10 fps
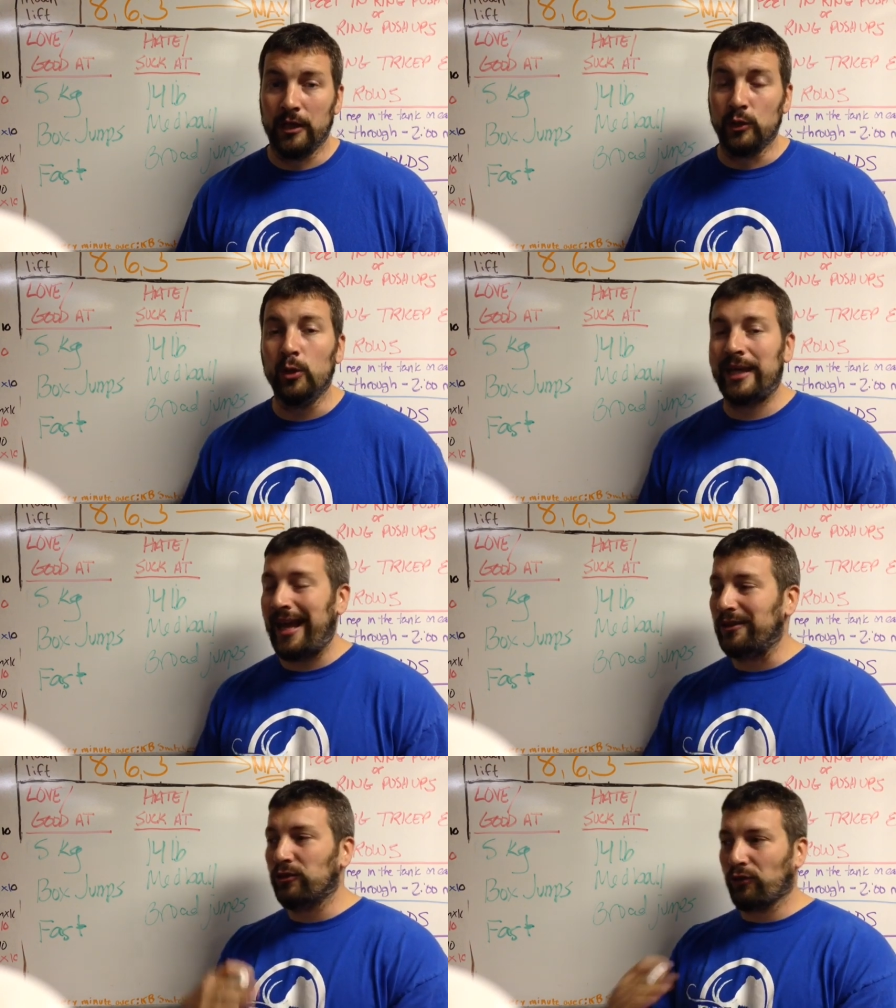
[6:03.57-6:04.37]
You
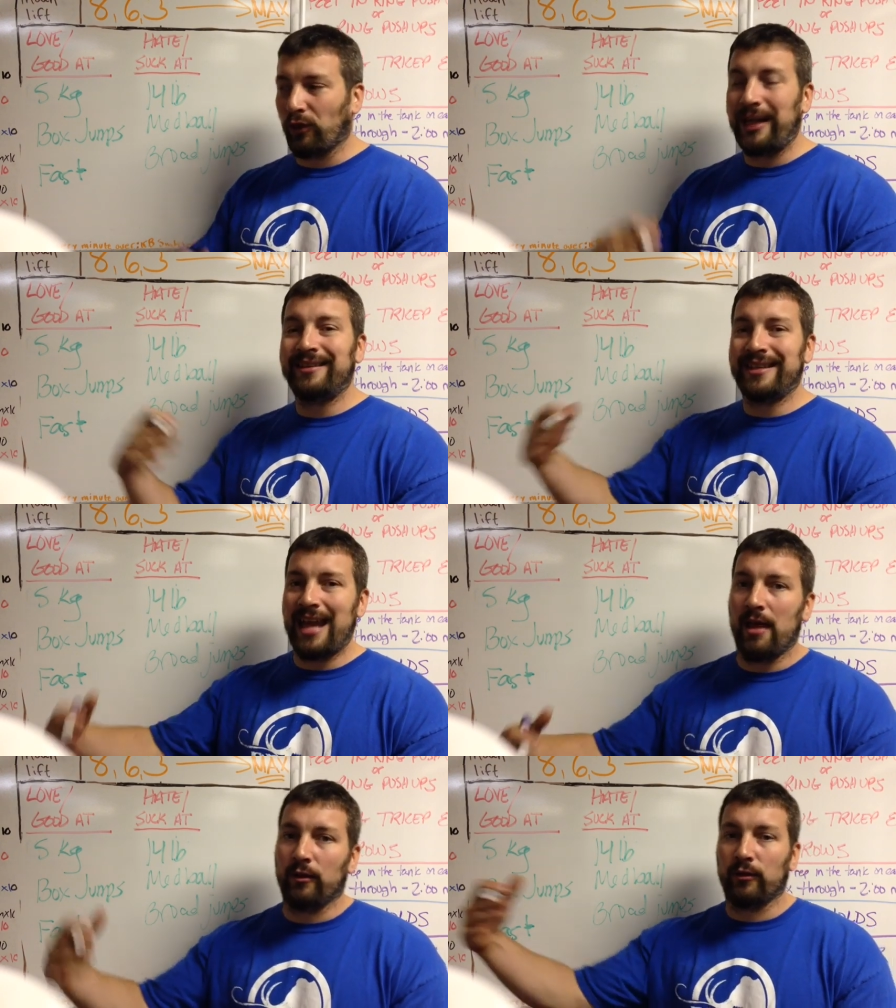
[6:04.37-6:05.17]
can't string
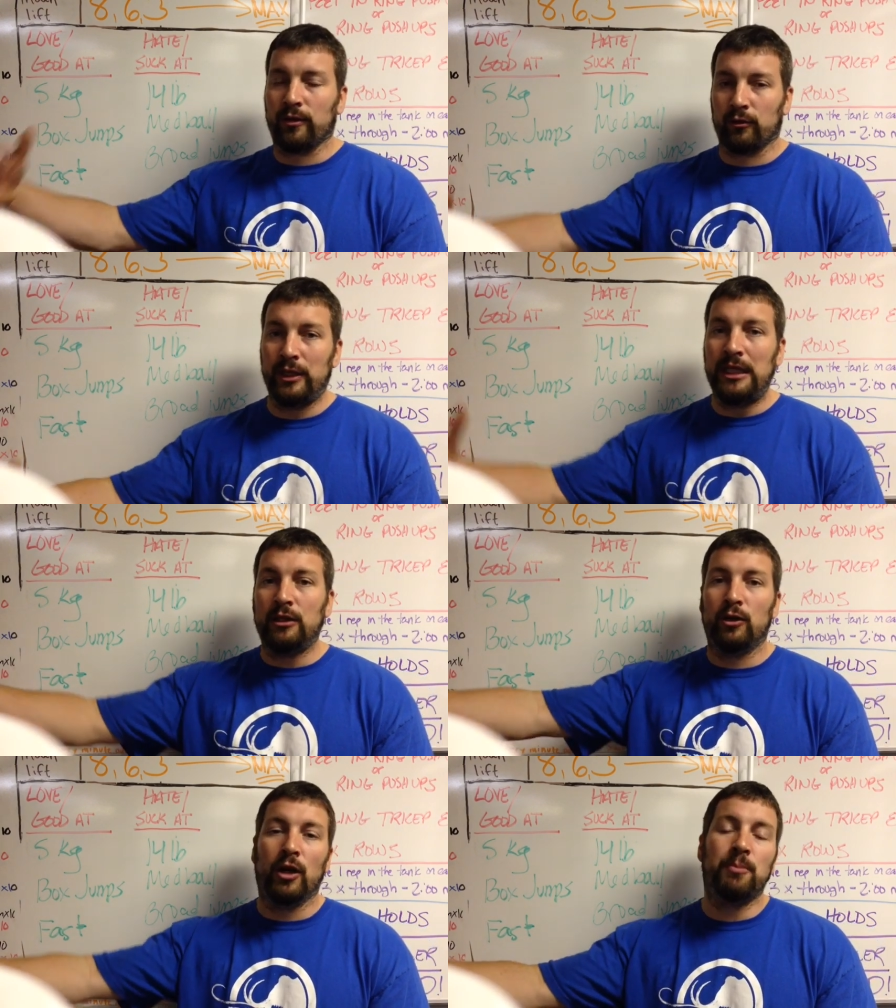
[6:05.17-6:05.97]
together three
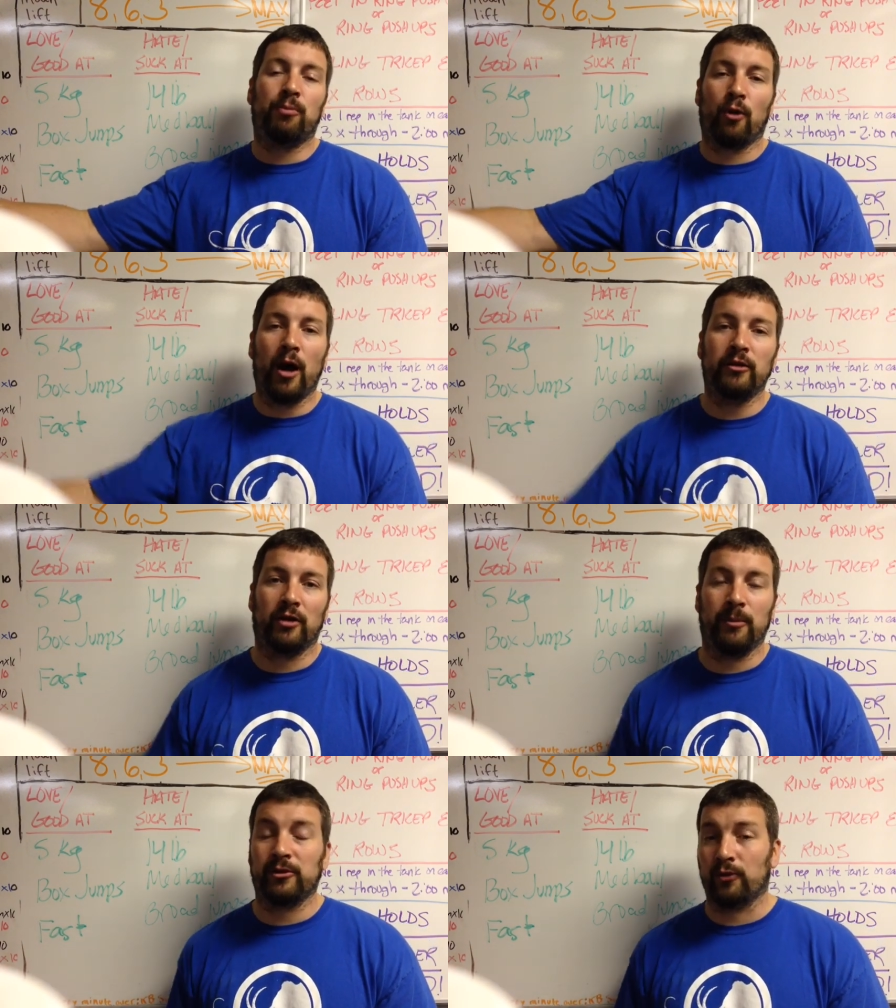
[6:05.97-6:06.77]
good broad
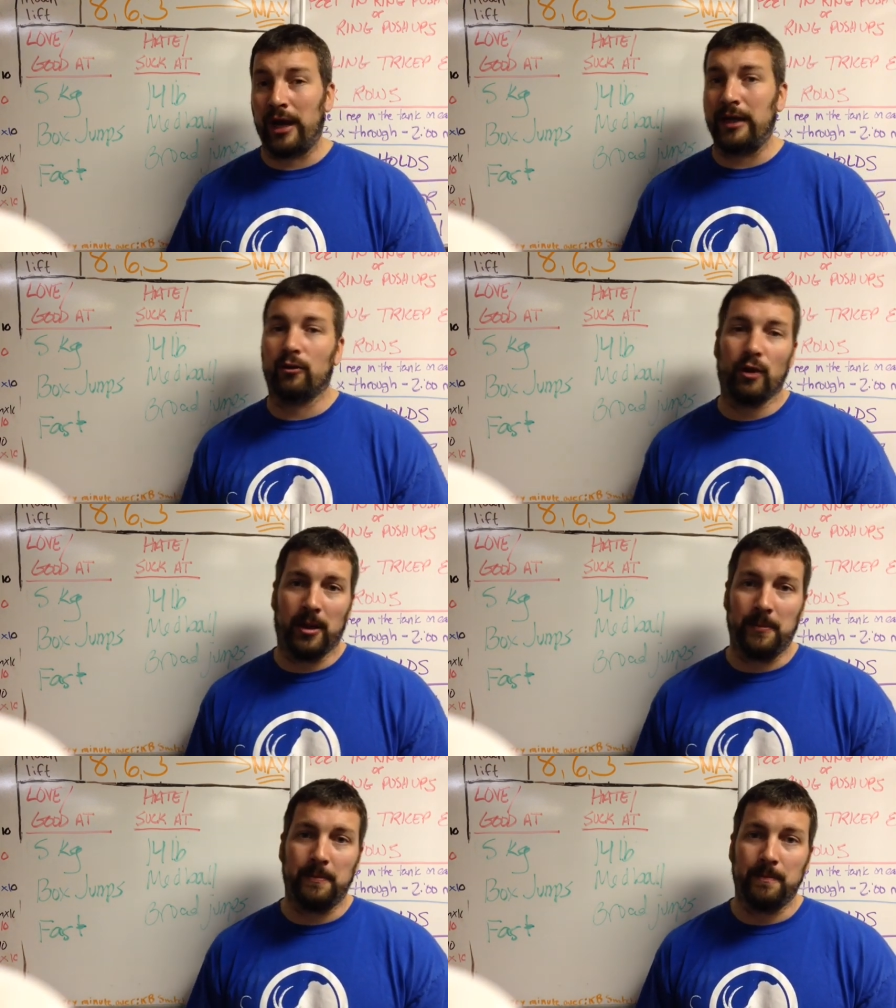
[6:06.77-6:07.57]
jumps right in a
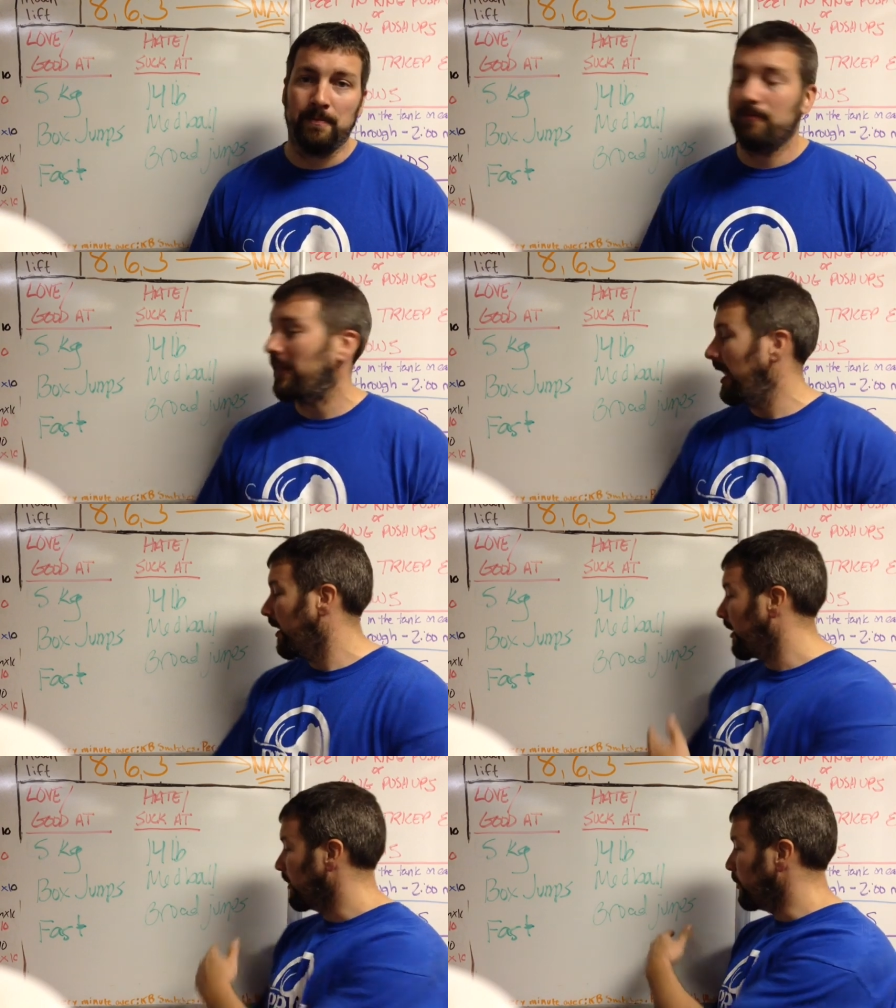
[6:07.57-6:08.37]
row.
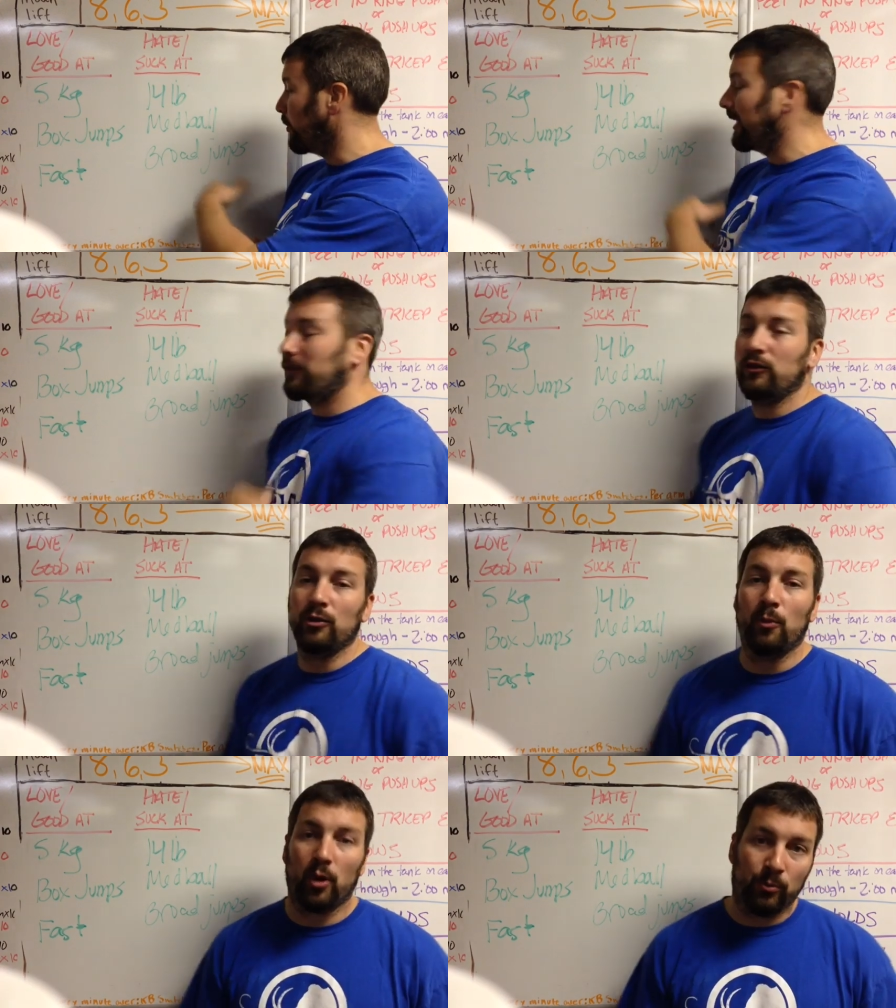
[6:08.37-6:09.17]
You need to
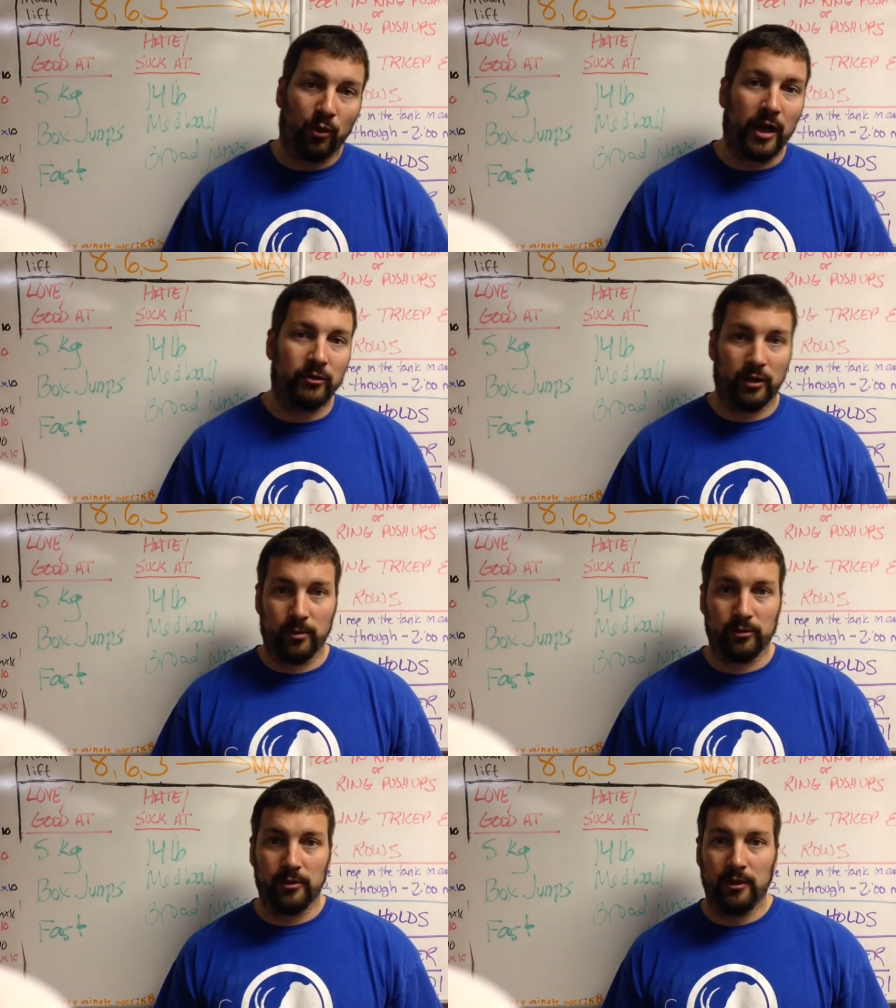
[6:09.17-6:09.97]
do more broad
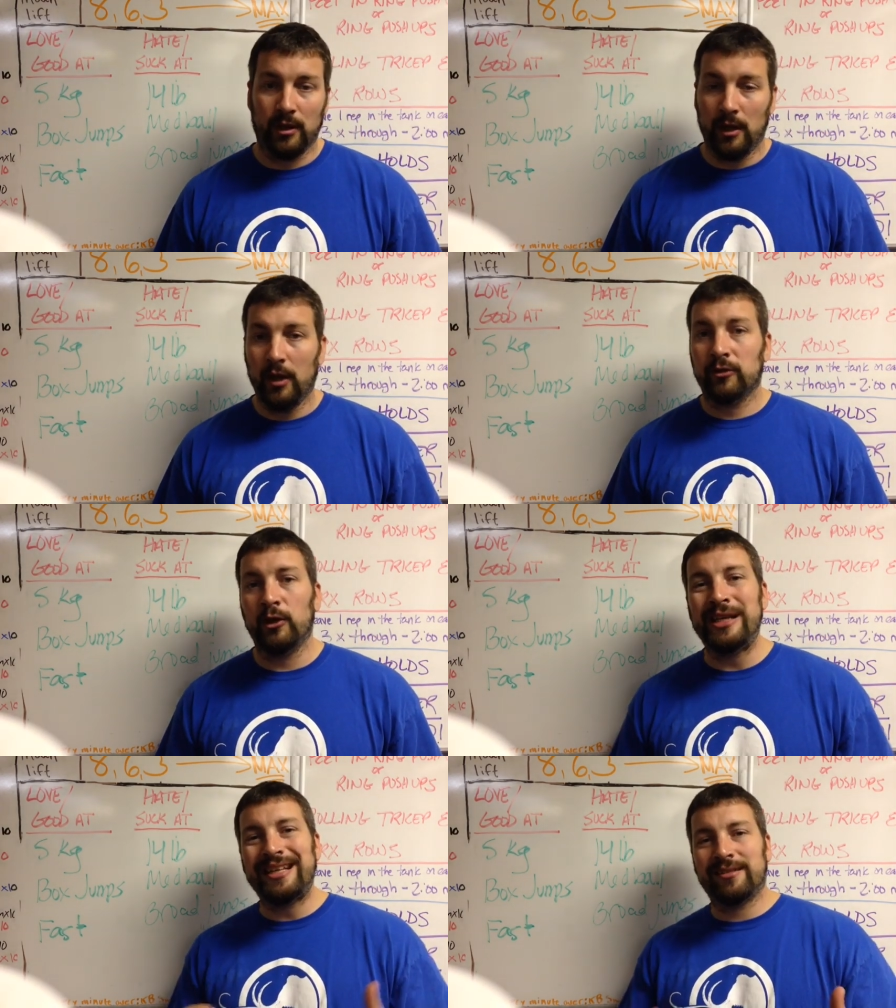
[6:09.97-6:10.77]
jumps. So
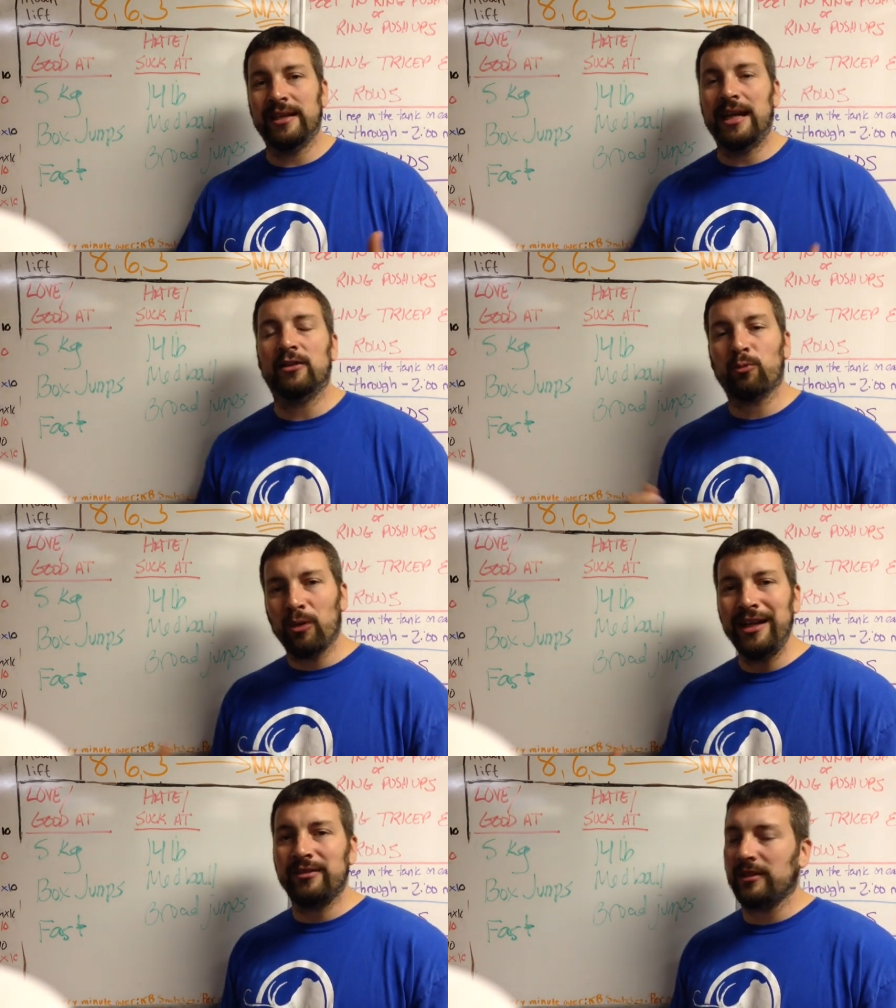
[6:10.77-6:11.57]
you can see it's
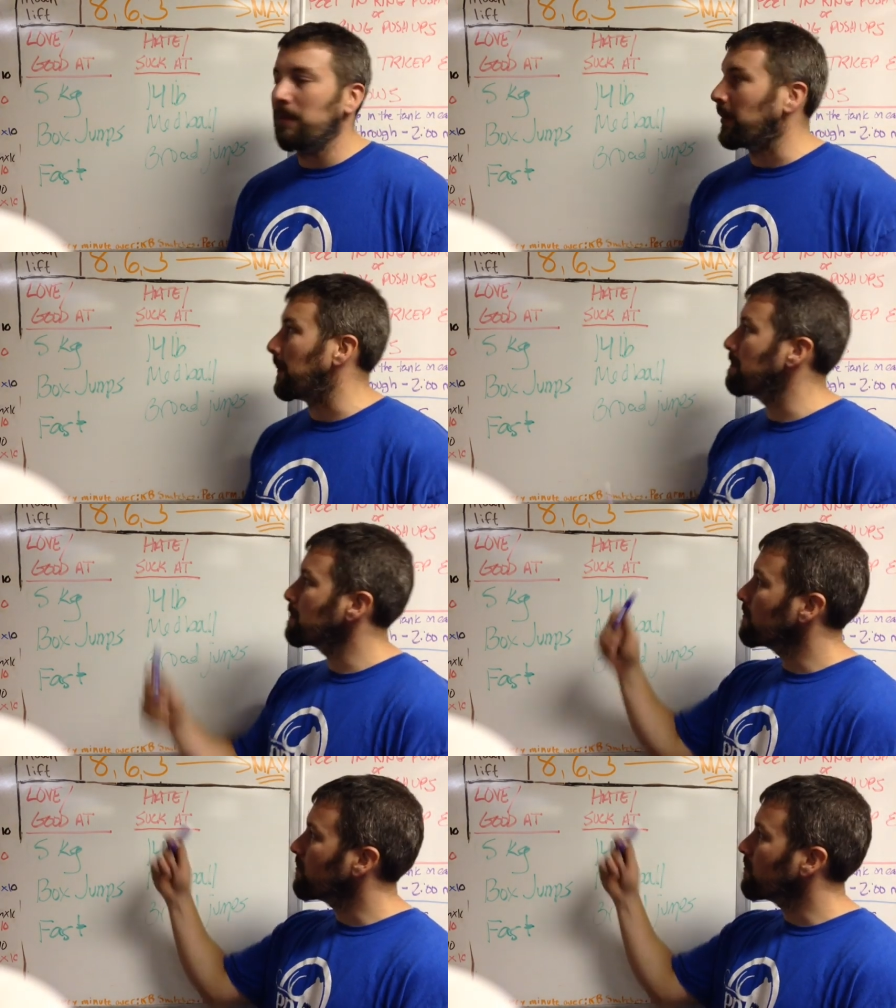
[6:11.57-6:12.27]
pretty simple.